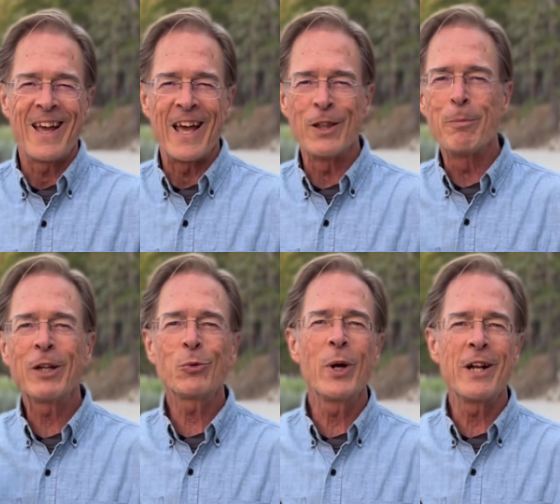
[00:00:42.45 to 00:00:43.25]
And the
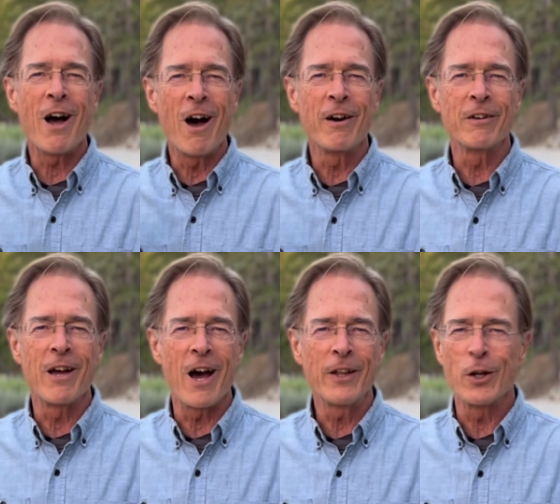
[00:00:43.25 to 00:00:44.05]
best way to honor
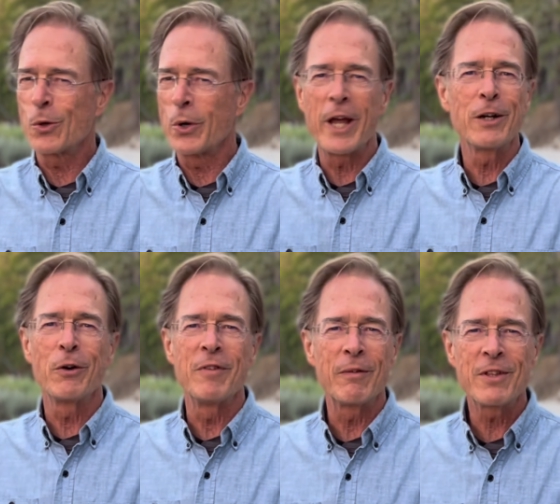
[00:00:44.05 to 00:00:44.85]
God, the creator
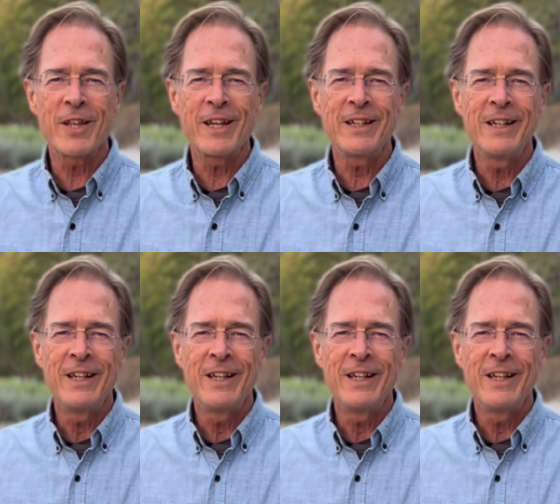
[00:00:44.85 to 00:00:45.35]
of everything,